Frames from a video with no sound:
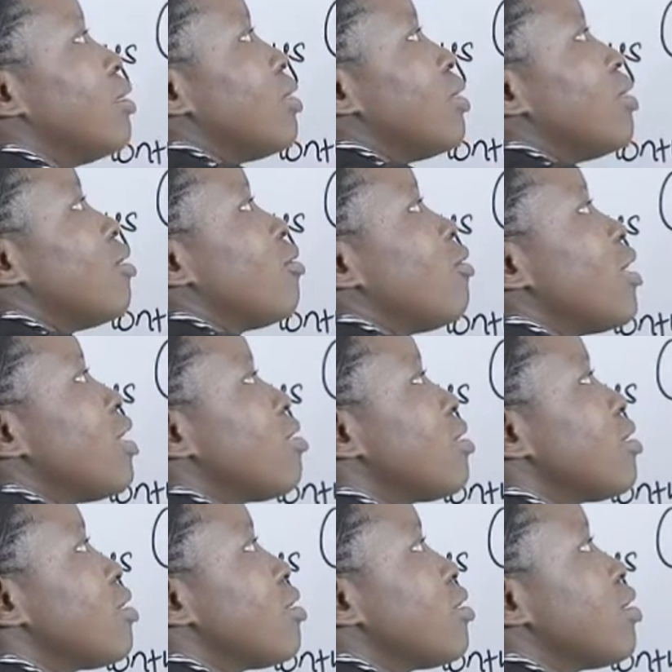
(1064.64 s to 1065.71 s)
The
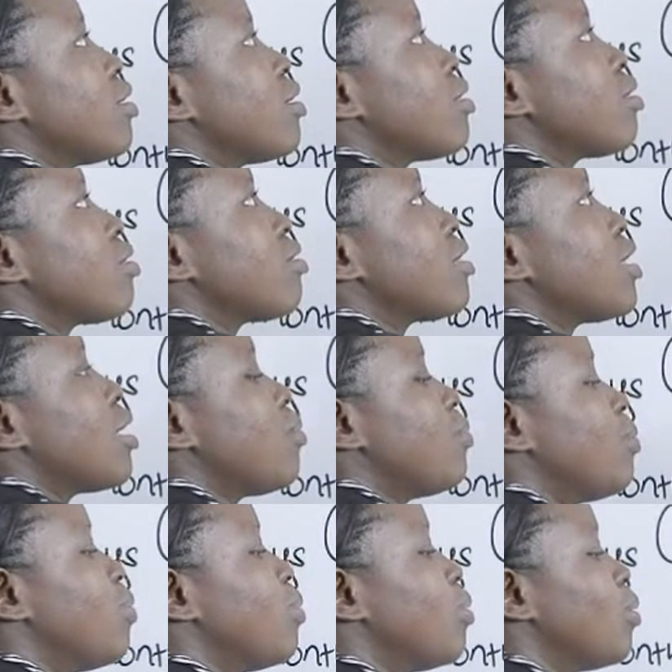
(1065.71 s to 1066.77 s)
first step
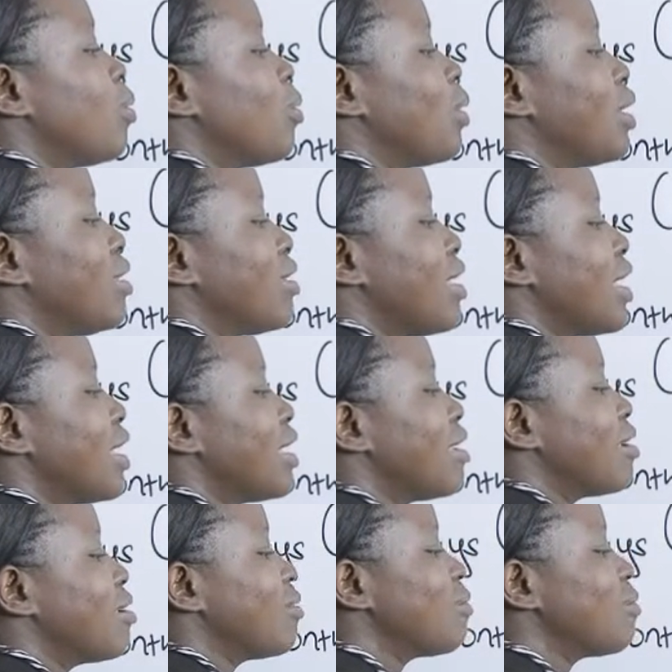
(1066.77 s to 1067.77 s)
we take,